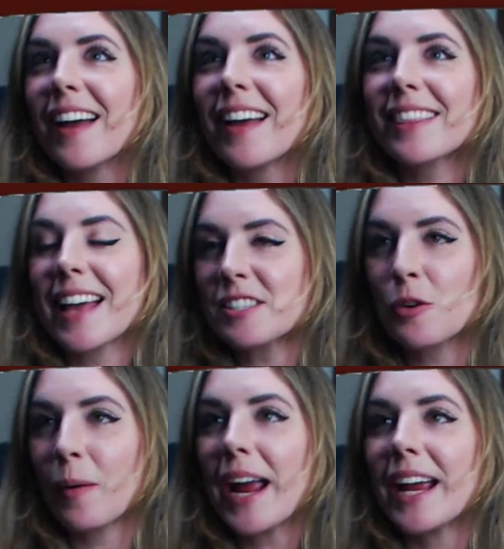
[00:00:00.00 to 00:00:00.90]
That's
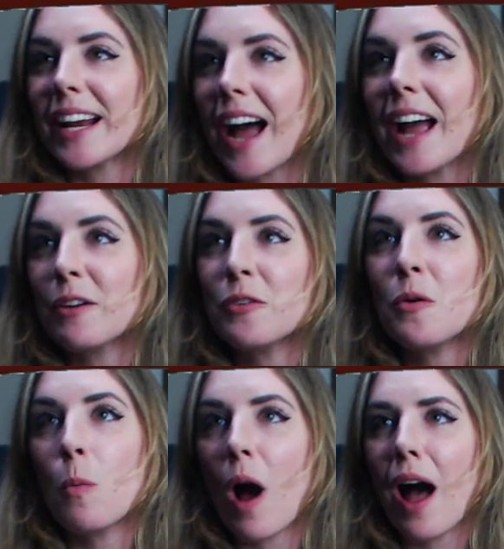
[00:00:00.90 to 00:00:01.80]
great. I don't
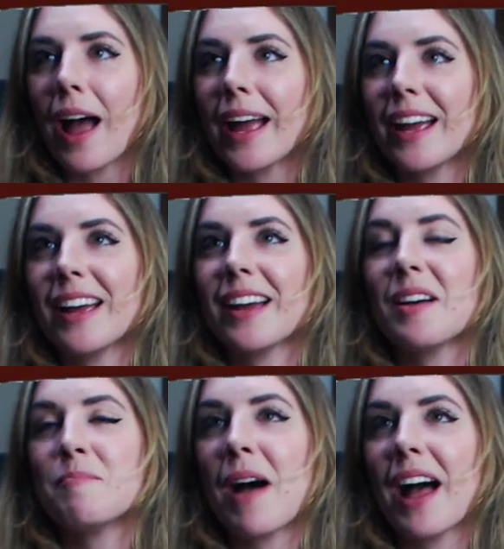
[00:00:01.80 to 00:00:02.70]
know why
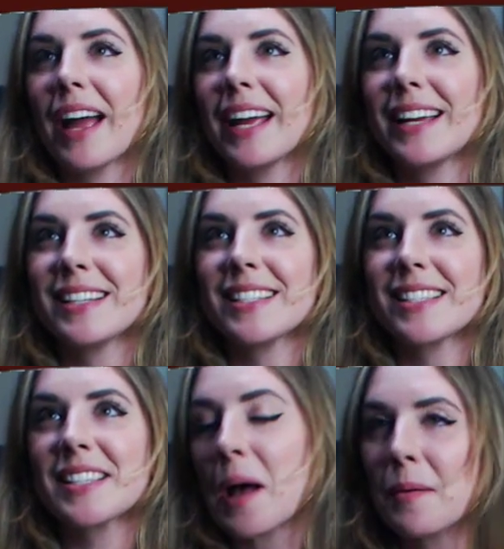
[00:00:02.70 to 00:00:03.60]
my
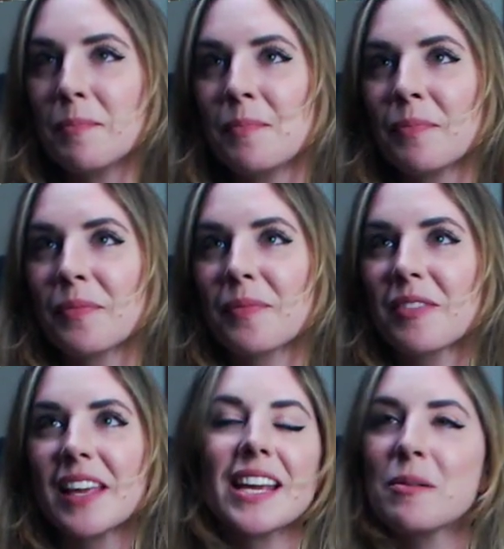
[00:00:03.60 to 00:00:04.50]
sub
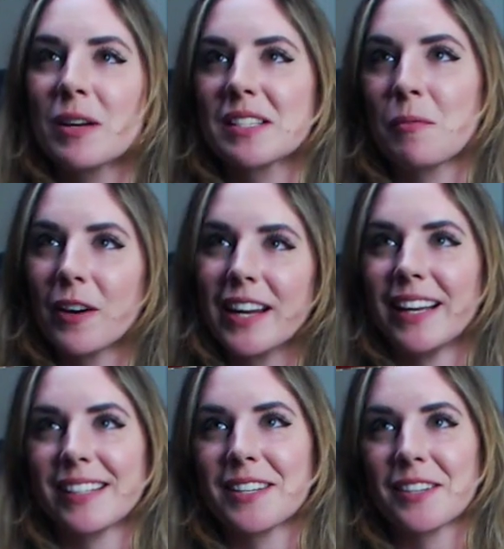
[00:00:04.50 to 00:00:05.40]
thingy wasn't working
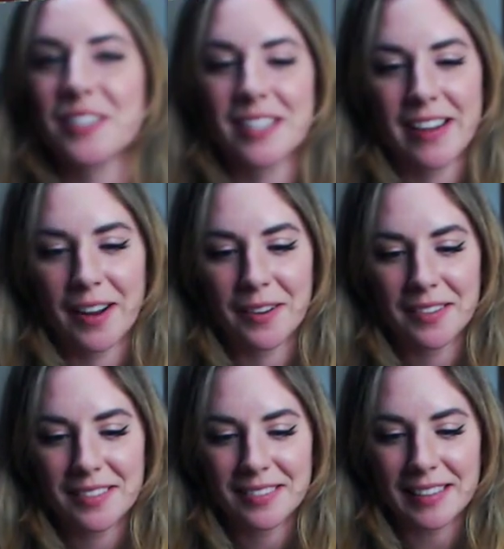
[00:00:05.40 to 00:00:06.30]
until just now.
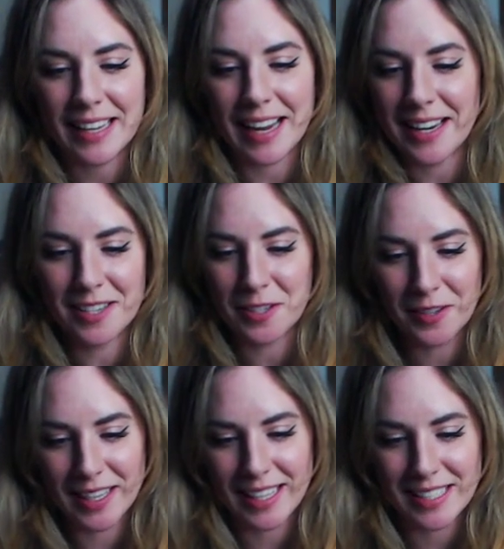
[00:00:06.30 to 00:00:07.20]
Like, I didn't do
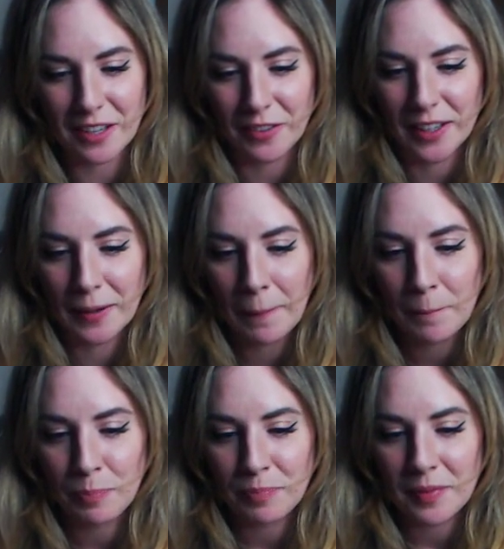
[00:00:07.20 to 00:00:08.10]
anything different.
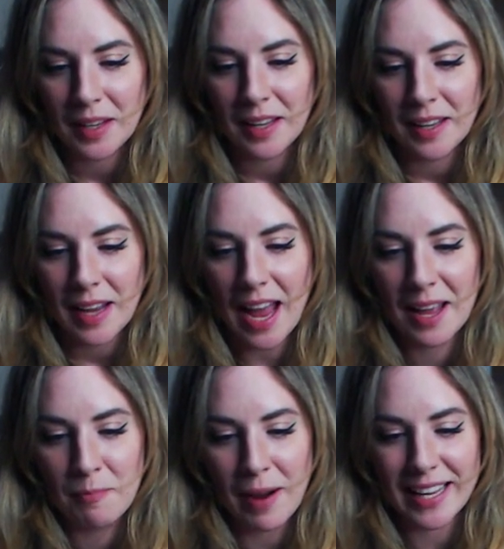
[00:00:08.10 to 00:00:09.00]

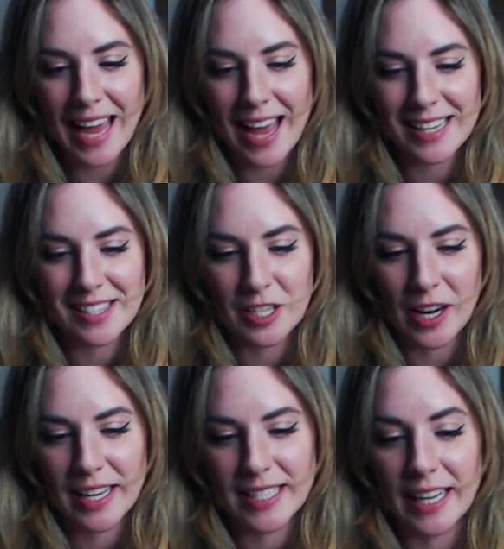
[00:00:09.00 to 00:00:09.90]
My cat is a
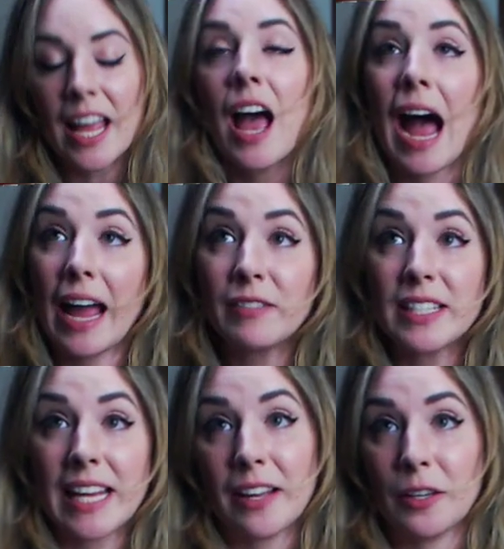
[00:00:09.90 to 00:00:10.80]
giant dick. I have to
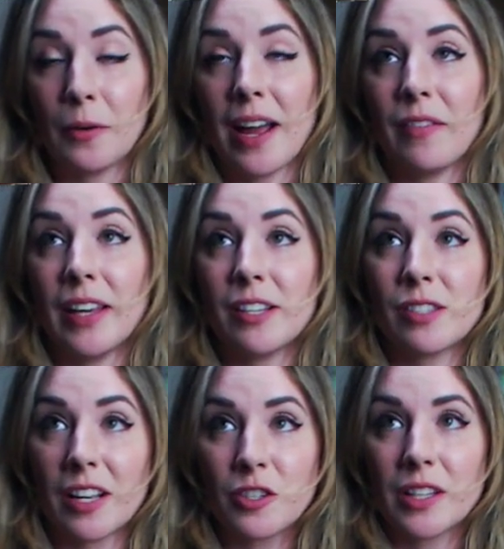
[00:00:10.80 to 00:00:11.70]
tell you, I have like
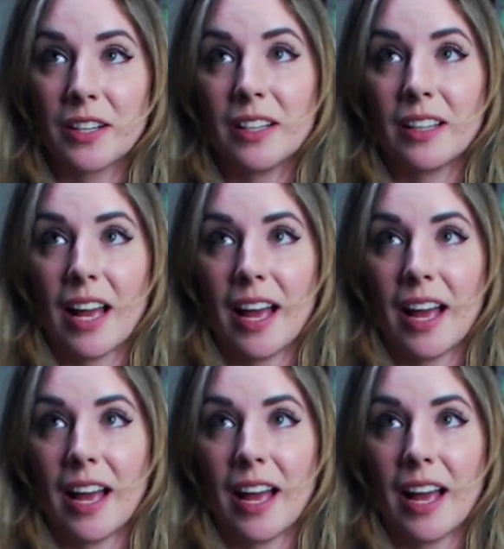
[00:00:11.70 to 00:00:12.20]
such little